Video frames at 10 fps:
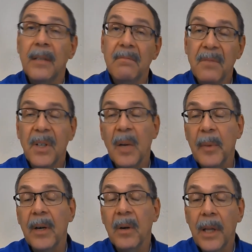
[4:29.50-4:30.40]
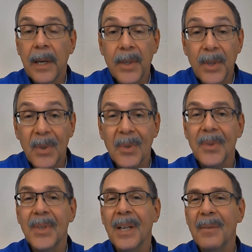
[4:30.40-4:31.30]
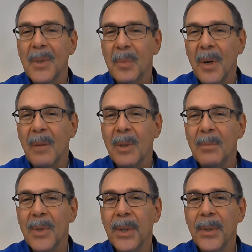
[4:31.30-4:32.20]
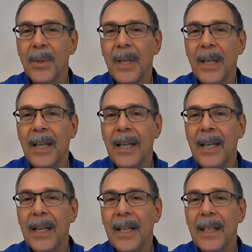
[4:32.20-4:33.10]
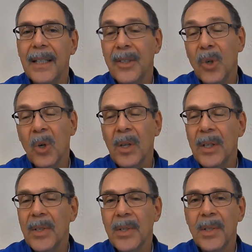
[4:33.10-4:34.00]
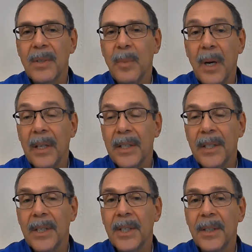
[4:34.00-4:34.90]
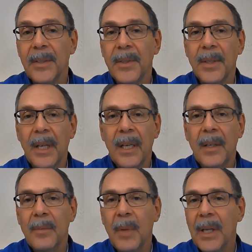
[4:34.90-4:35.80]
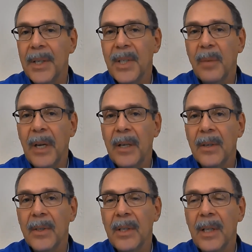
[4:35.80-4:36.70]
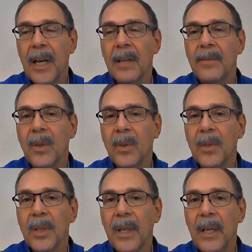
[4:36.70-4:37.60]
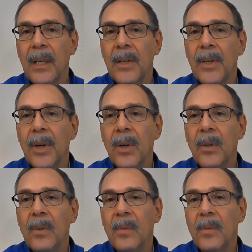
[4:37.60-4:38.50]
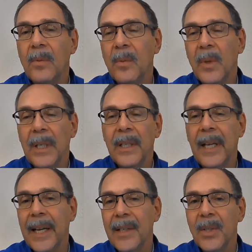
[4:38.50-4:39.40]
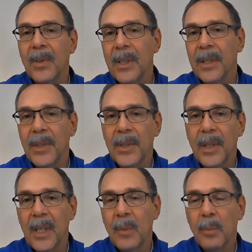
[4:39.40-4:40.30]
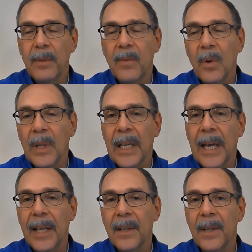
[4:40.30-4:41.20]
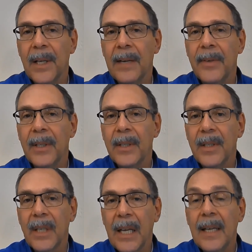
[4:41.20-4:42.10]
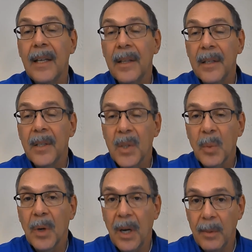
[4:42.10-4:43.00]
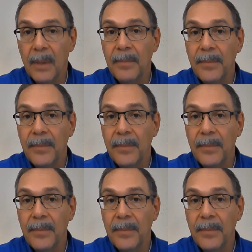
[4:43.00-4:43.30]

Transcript: For that matter, a lot of students have this problem too. Journalists, politicians, policymakers, a lot of folks know what the answer is before they gather the evidence. This is a problem,